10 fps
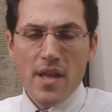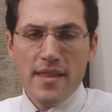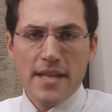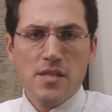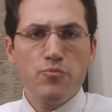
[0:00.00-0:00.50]

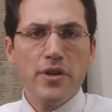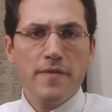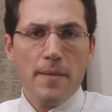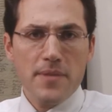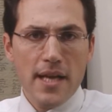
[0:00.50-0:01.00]
That's a brief
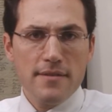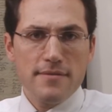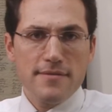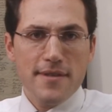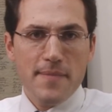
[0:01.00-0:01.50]
update
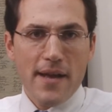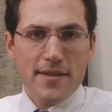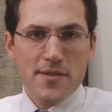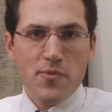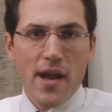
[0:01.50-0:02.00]
about
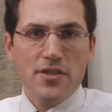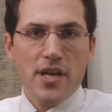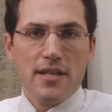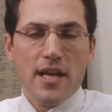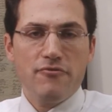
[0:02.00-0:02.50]
this
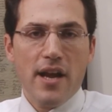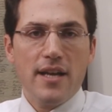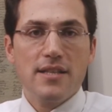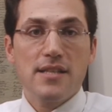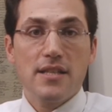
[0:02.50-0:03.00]
project. I
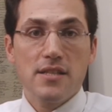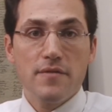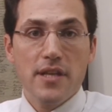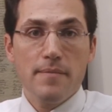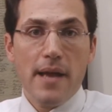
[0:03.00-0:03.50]
write
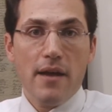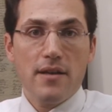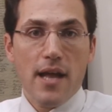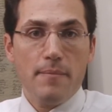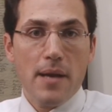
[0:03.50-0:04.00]
extensively about
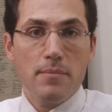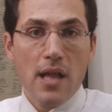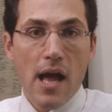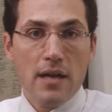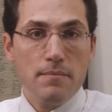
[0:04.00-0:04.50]
it on my
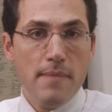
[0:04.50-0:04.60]
blog,